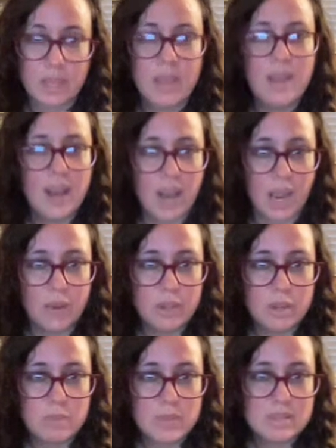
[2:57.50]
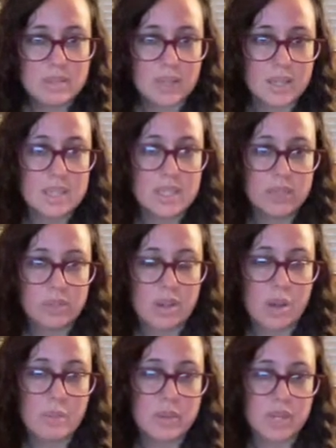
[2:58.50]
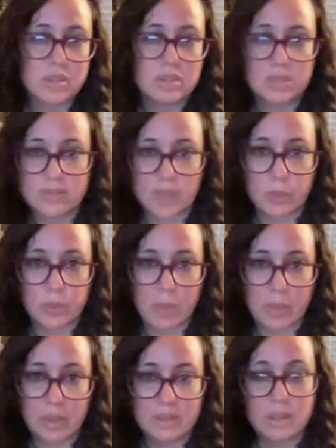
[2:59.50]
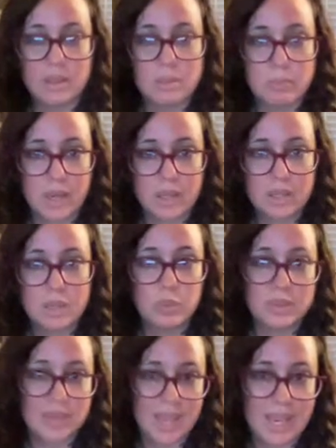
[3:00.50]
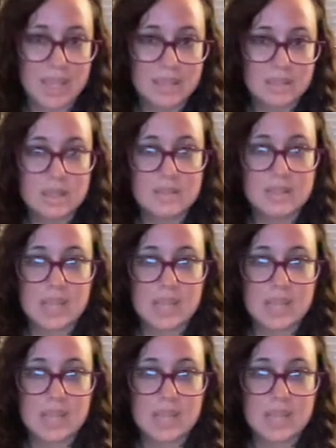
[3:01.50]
I recommend selecting different combinations of subtopics and combining them with AND to see how they